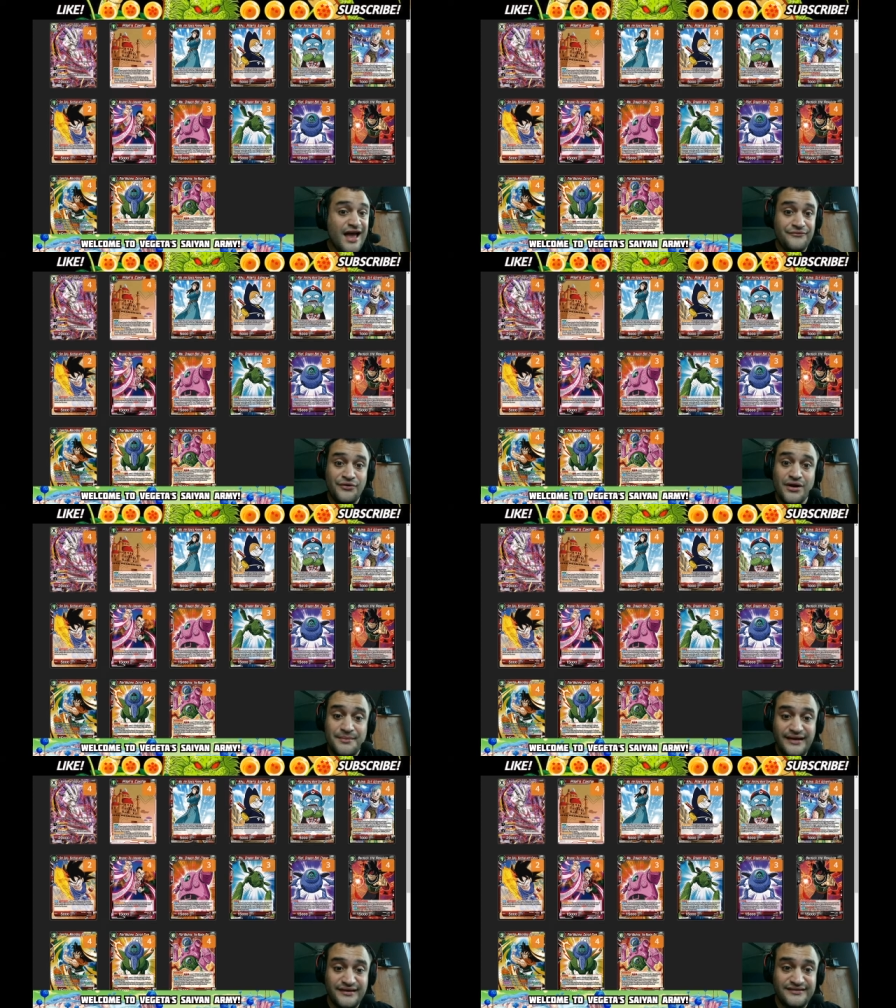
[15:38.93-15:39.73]
If you want to
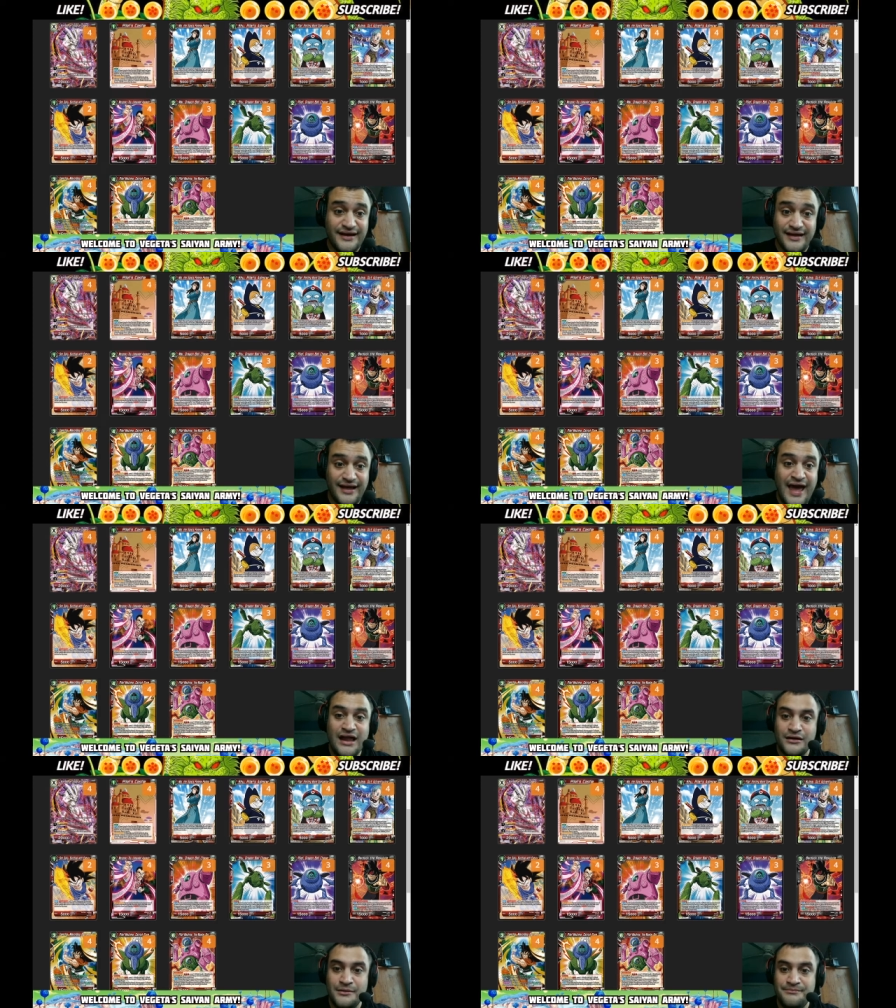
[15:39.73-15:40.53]
make this deck like
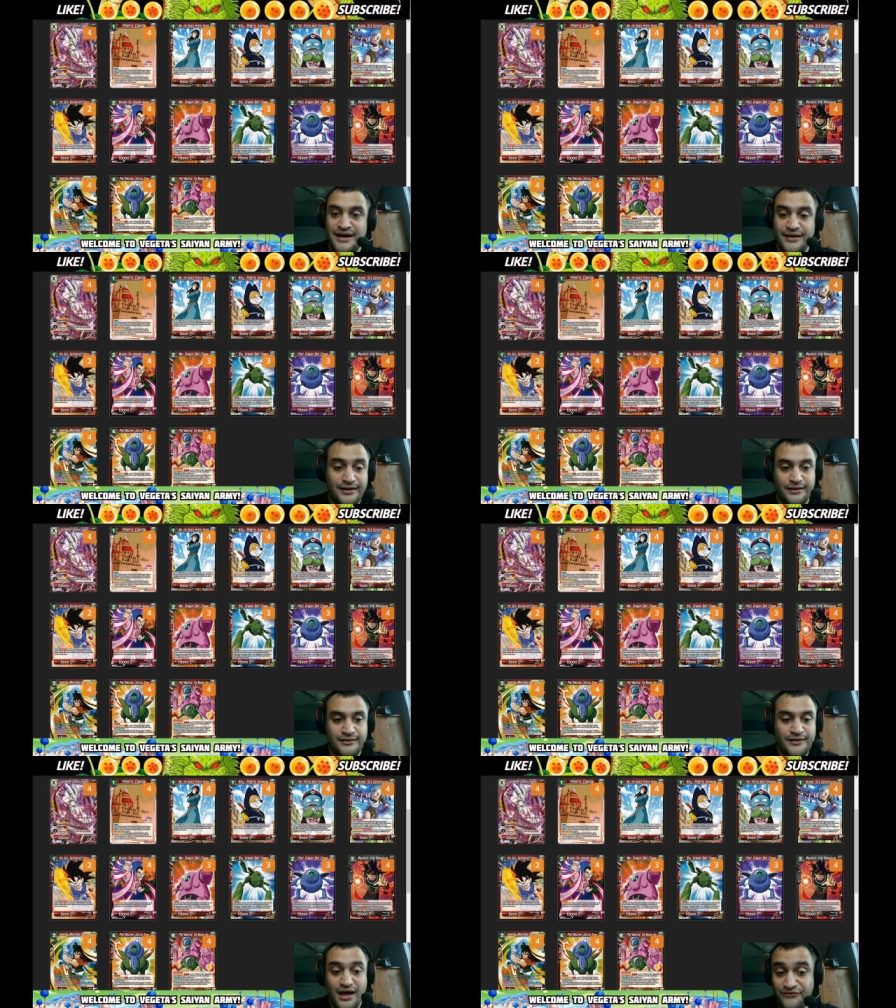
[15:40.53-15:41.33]
hella like
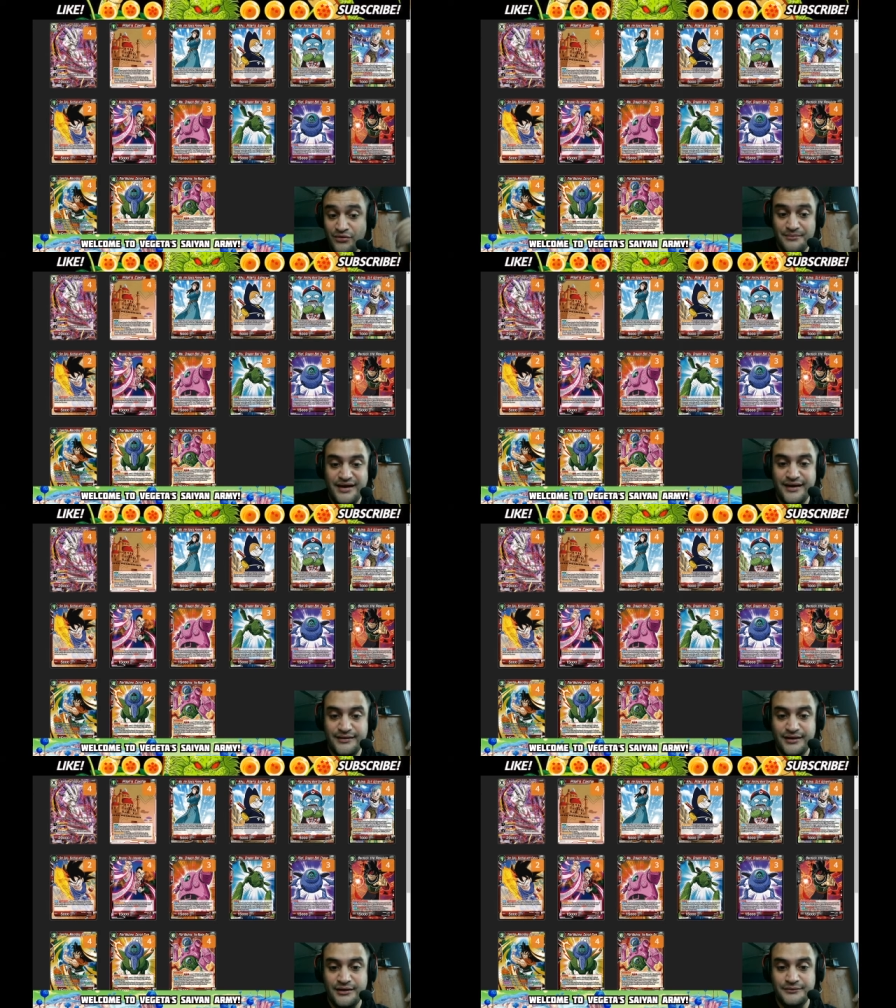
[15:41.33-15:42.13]
if you want to make it